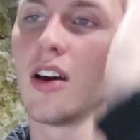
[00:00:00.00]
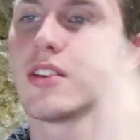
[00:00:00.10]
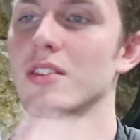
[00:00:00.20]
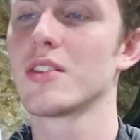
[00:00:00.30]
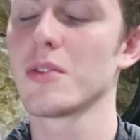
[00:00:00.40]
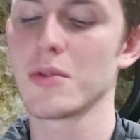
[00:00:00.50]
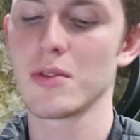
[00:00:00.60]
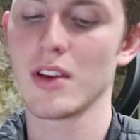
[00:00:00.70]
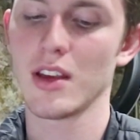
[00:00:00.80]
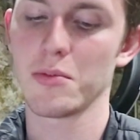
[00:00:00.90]
I'll
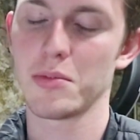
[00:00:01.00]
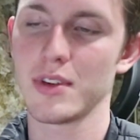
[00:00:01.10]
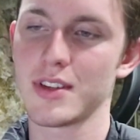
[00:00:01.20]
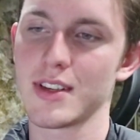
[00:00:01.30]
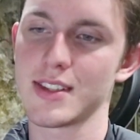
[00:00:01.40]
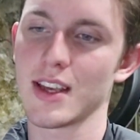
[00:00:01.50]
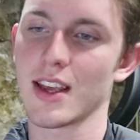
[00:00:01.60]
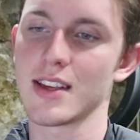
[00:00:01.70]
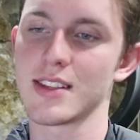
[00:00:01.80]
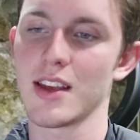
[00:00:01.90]
do ambitious, I
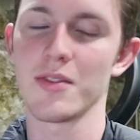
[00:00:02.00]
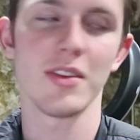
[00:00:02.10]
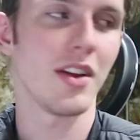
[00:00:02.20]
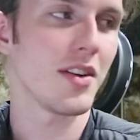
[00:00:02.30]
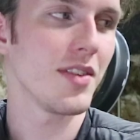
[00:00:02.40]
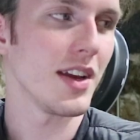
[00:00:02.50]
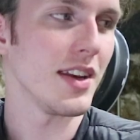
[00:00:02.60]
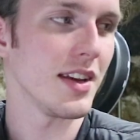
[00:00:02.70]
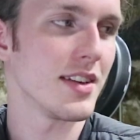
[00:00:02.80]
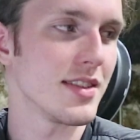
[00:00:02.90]
guess. I have a lot of
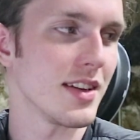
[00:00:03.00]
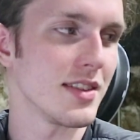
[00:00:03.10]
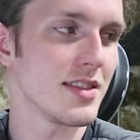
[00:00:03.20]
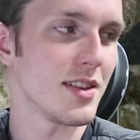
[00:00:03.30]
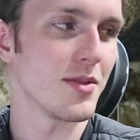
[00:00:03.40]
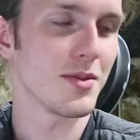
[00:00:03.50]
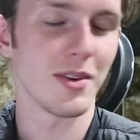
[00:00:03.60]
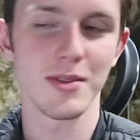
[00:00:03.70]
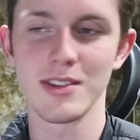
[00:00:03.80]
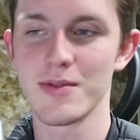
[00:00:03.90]
ideas, I just don't
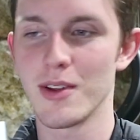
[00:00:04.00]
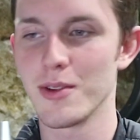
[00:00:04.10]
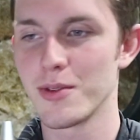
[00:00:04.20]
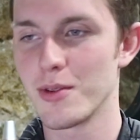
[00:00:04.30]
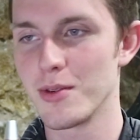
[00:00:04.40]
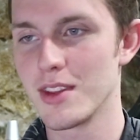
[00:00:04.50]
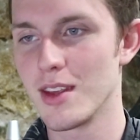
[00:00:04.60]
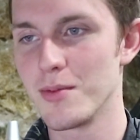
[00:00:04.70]
always follow through.